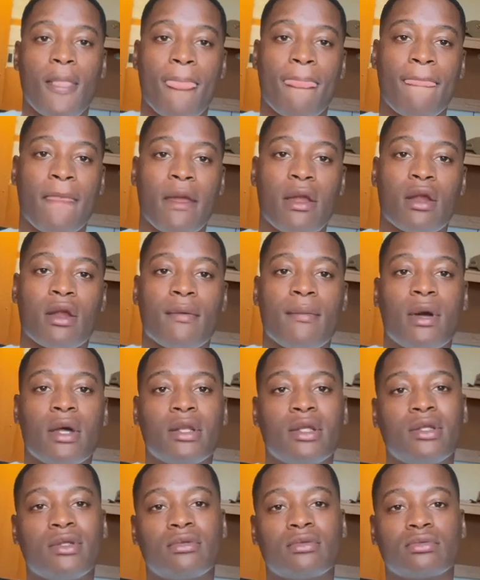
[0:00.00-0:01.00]
That
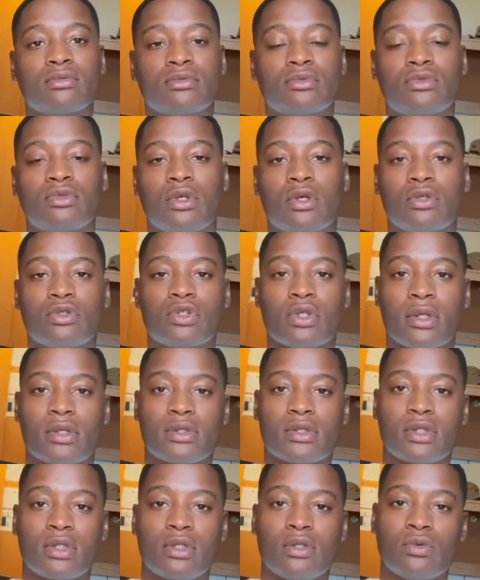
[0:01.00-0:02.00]
everybody, trying to
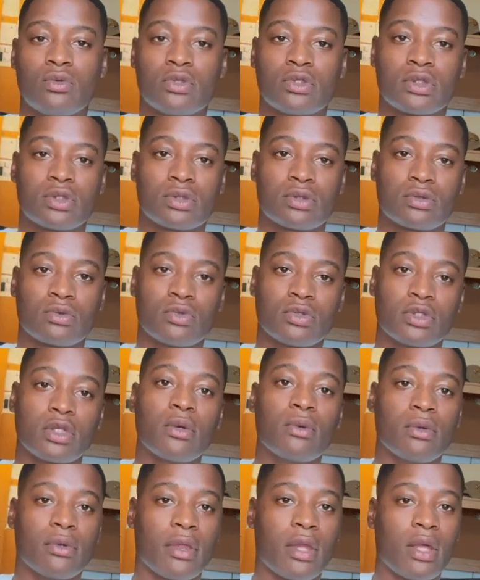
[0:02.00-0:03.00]
see what's up
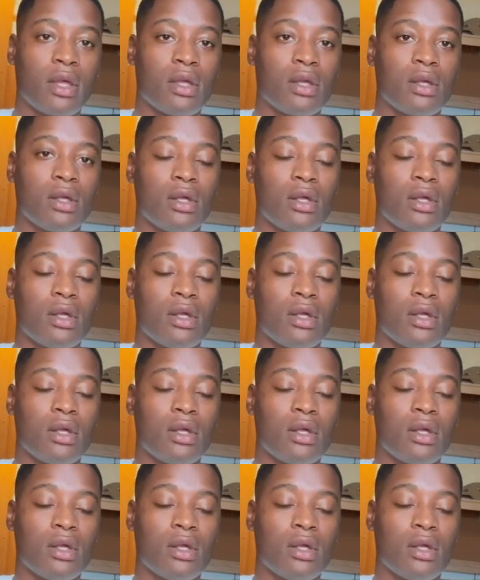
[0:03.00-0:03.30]
with that.